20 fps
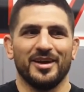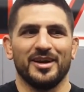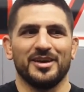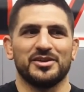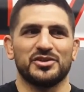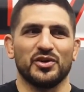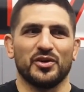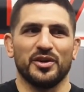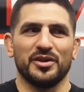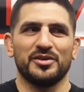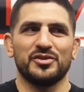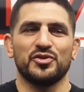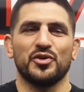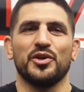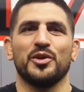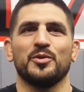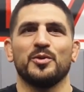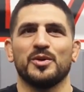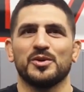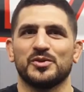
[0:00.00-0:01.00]
I started
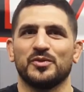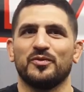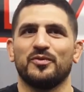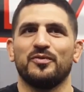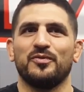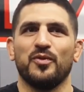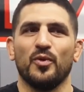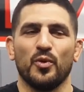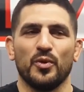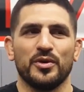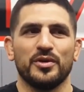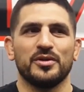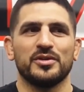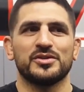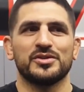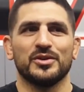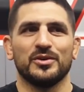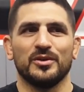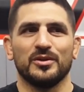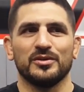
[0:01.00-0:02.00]
training when I was 4
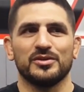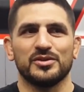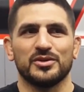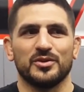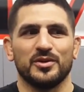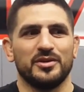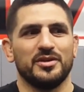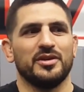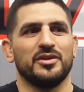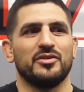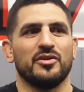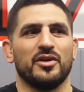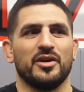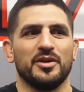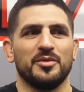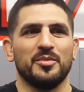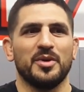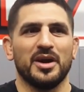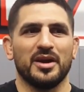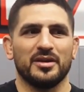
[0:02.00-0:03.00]
years old, so I did
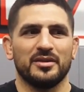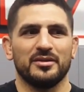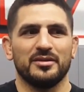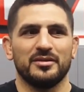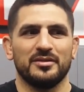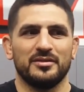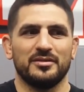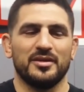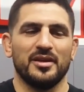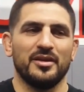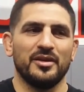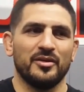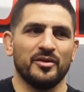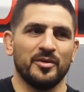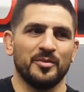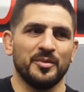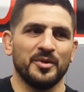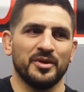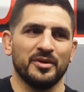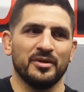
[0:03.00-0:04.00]
karate back then in
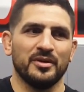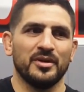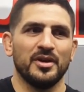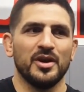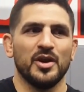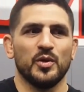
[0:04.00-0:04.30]
Armenia.